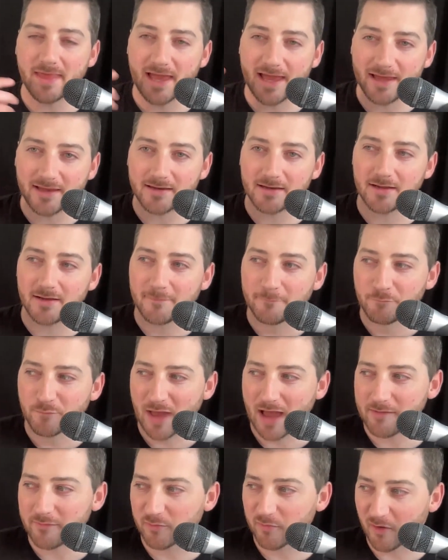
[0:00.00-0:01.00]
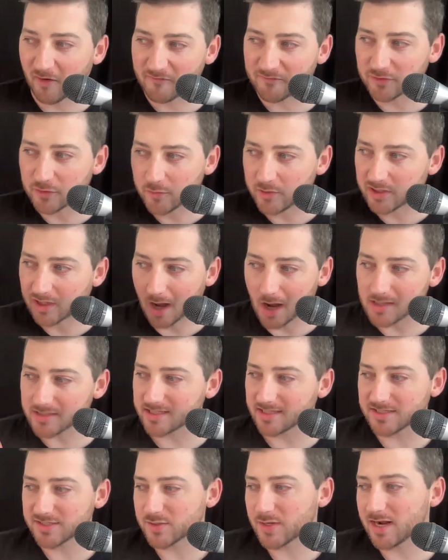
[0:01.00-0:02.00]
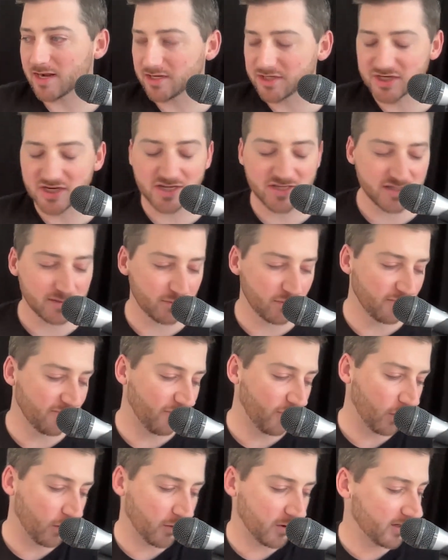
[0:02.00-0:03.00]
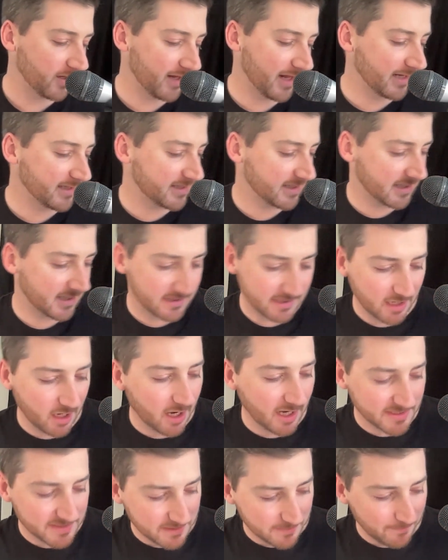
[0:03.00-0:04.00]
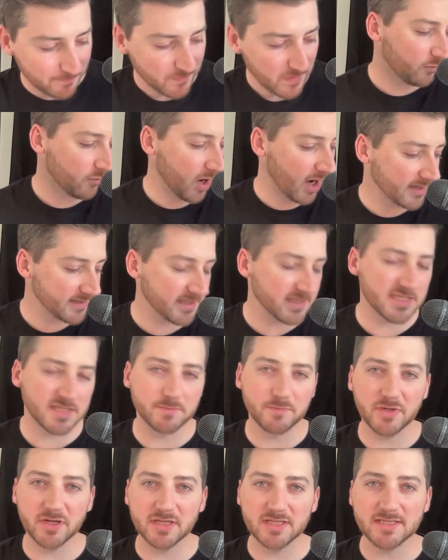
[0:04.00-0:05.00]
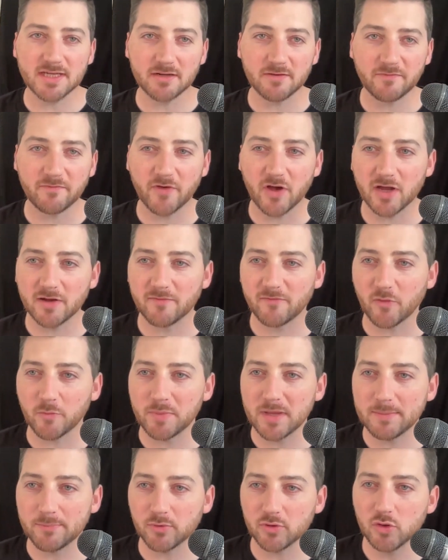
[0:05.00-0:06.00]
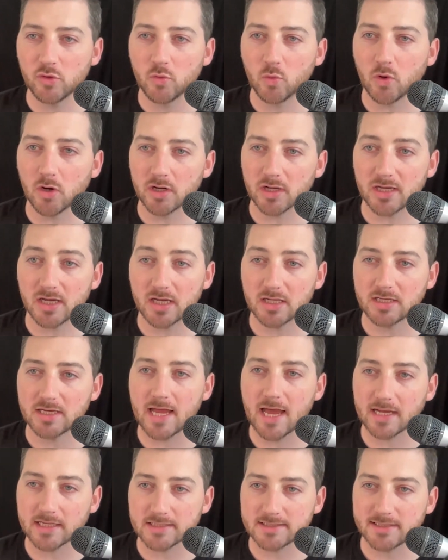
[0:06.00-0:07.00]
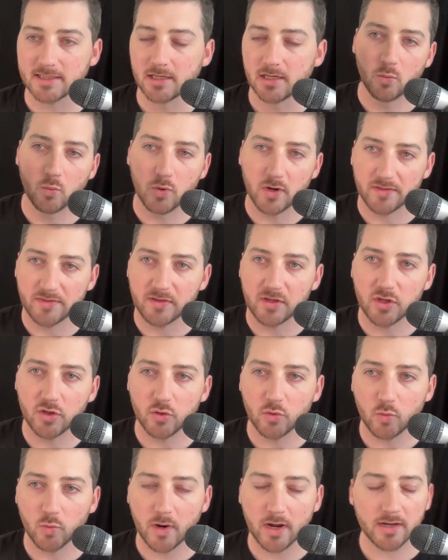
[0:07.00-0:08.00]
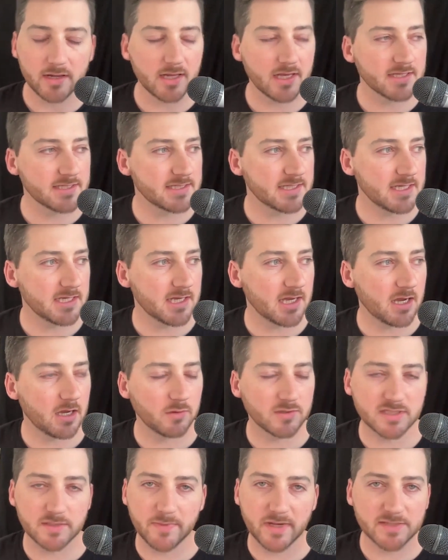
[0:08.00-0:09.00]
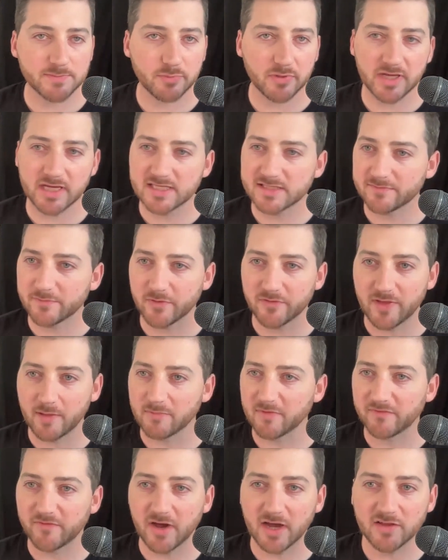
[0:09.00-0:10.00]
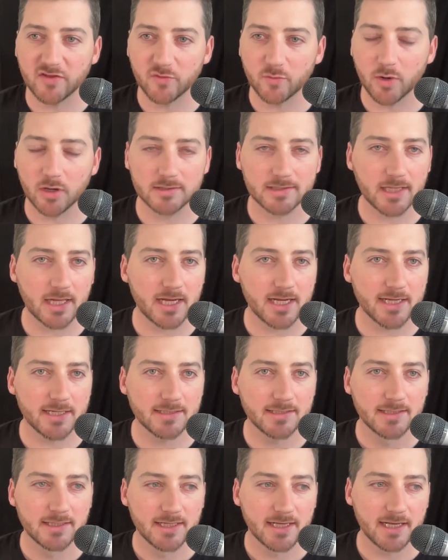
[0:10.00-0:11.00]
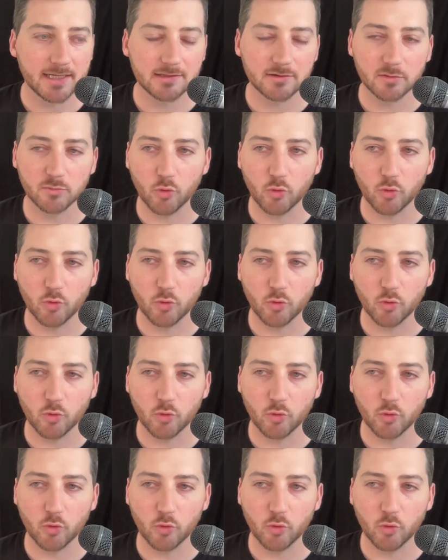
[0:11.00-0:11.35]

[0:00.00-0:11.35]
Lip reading: then have a fluid content strategy as you move forward. That's awesome. Ross, this has been a ton of fun. For people who want to connect with you, what's the best place for them to find you online and learn